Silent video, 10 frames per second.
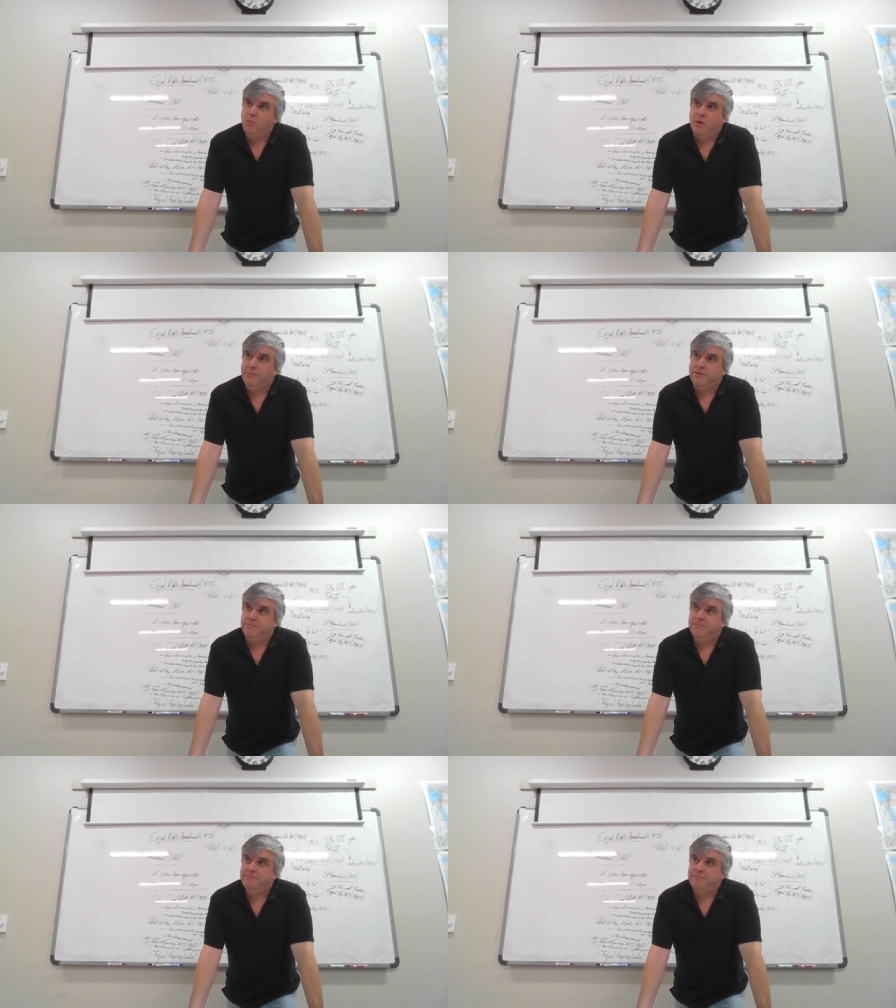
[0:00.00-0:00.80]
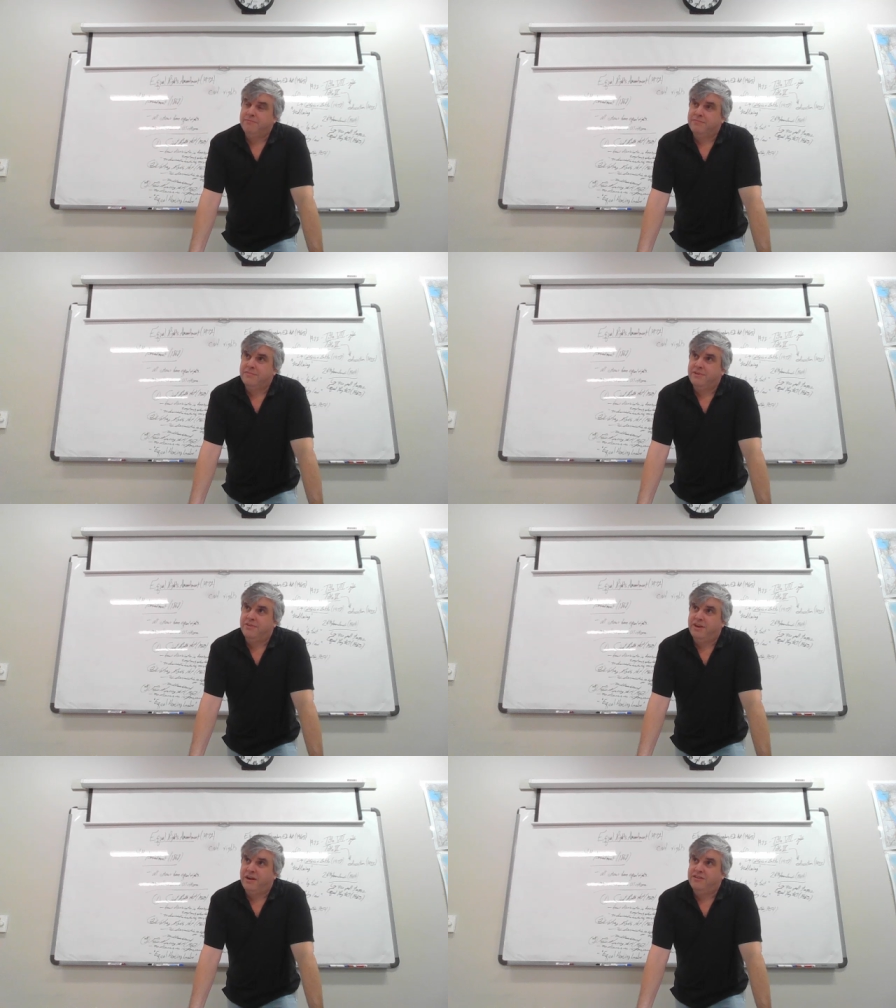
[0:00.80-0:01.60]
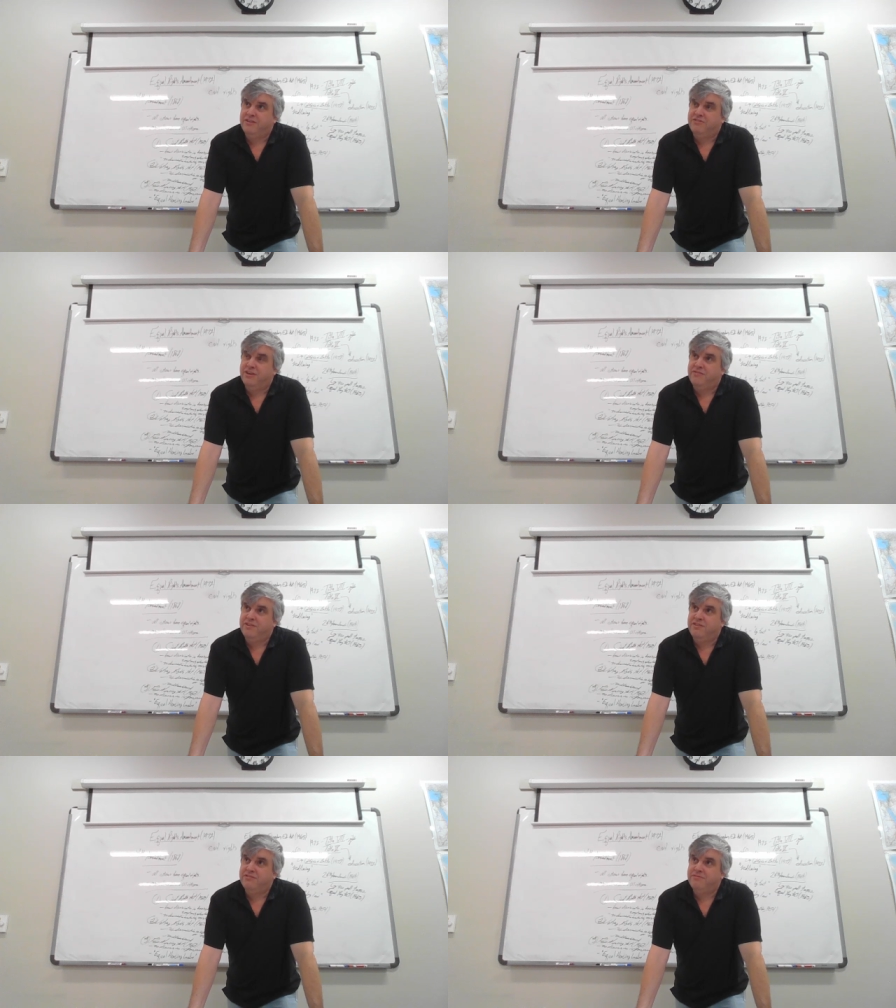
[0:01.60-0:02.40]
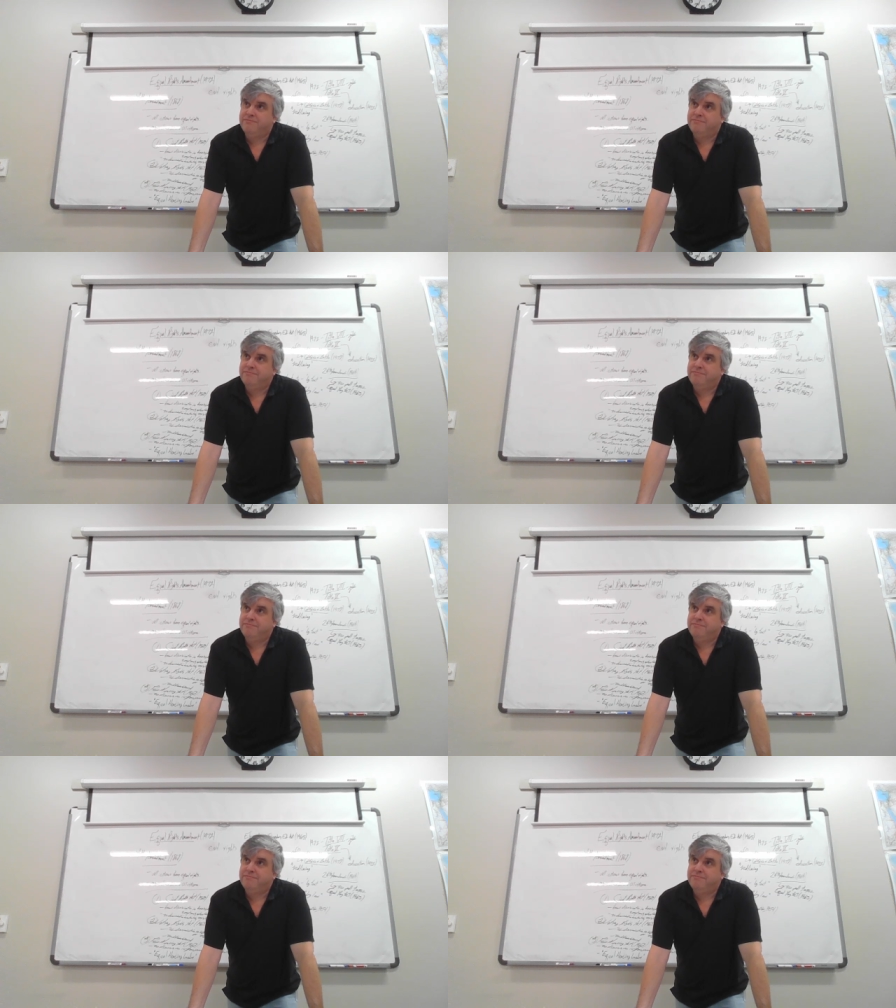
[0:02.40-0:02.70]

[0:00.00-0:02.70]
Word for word: women in the 1970s.